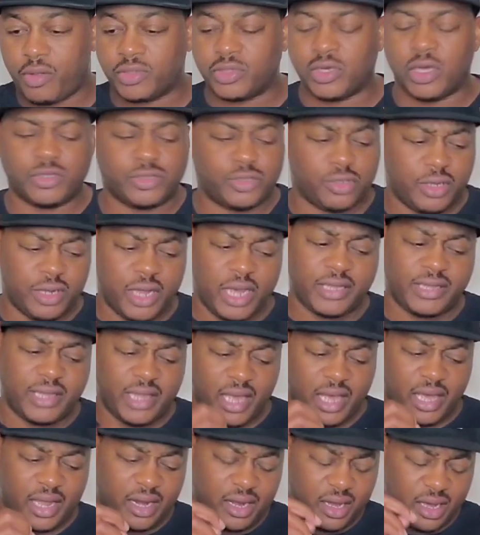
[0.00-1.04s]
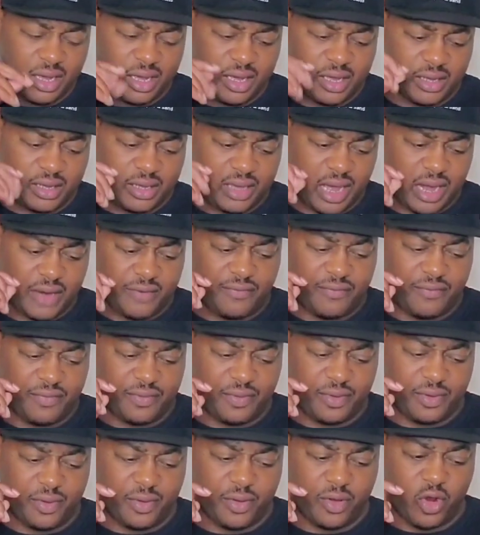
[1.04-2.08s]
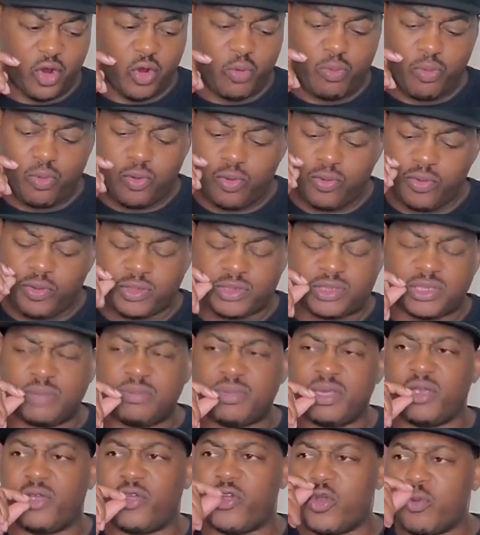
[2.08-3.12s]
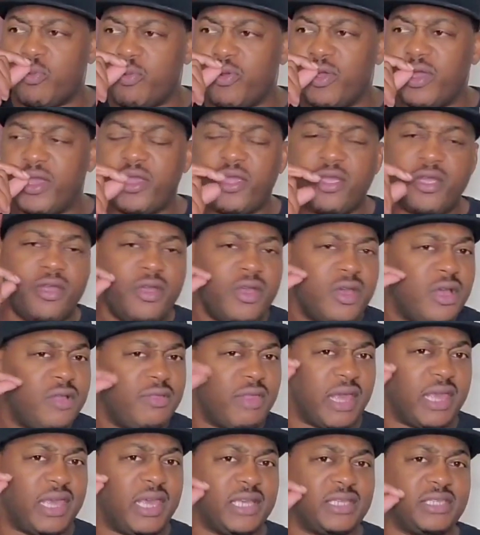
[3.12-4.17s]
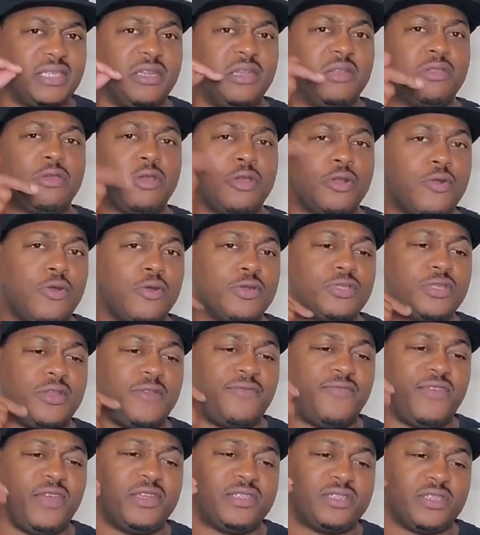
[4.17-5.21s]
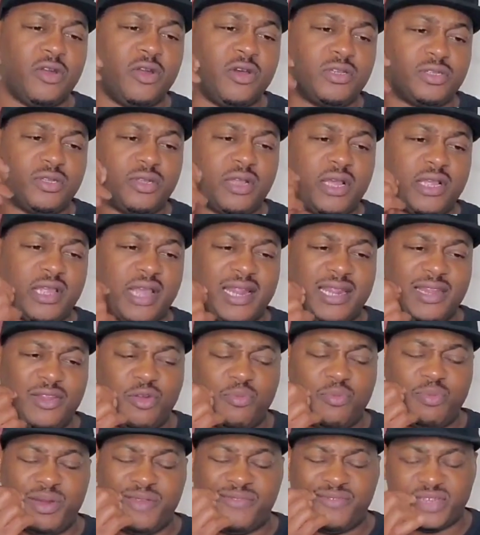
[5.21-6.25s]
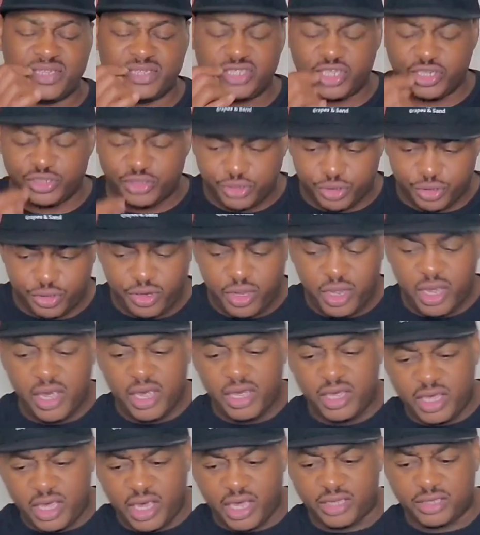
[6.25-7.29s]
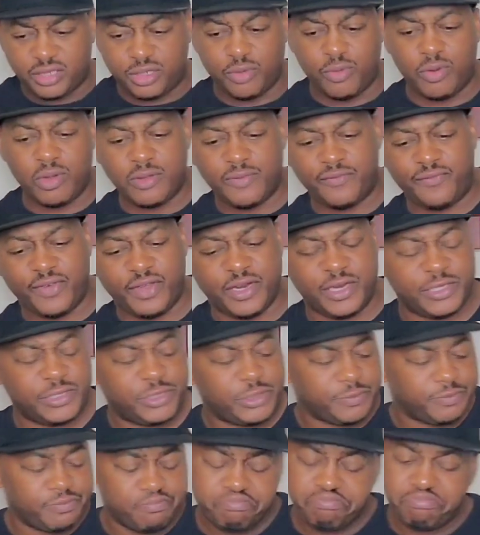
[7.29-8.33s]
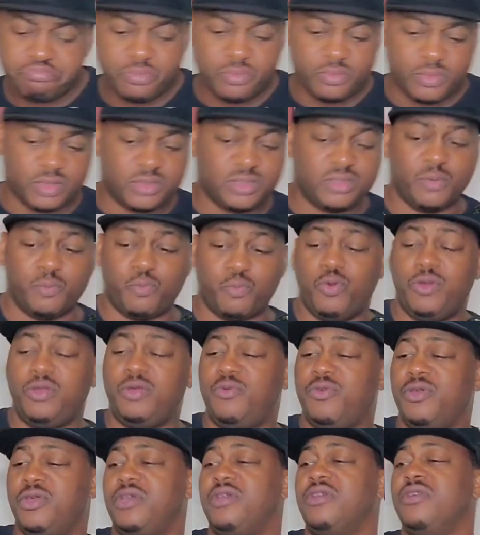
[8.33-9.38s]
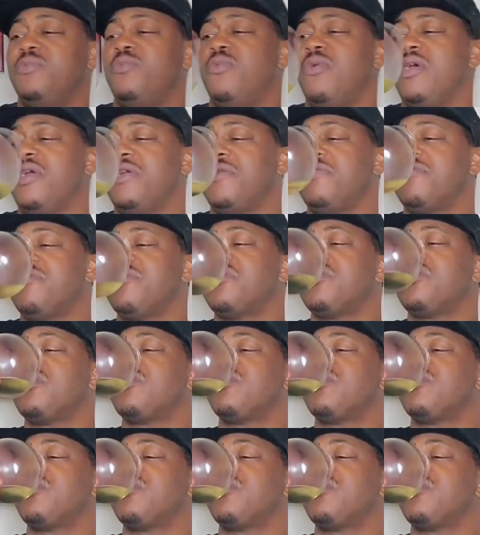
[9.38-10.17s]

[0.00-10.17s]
There's also like that kind of herbal, there's something herbal here that kicks in the third quarter to the finish, and also like that little bit of a ginger kick too on the finish. This is a really, really good wine.